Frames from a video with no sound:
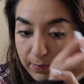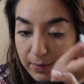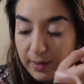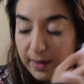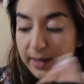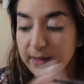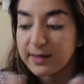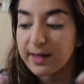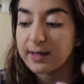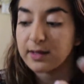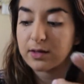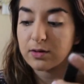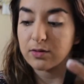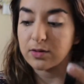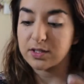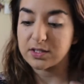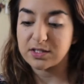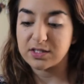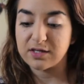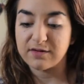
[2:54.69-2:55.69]
But like, that
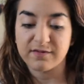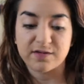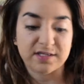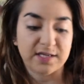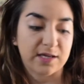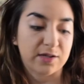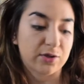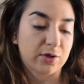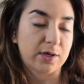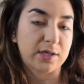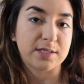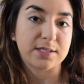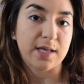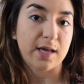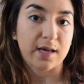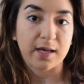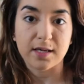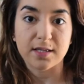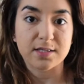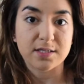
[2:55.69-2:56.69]
literally didn't even take 30
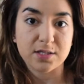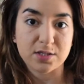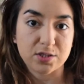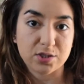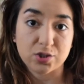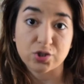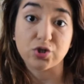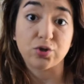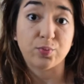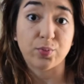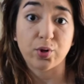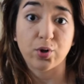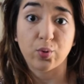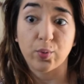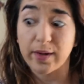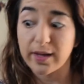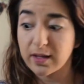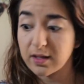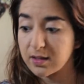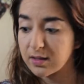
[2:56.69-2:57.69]
seconds. It's super
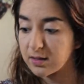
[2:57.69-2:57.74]
quick.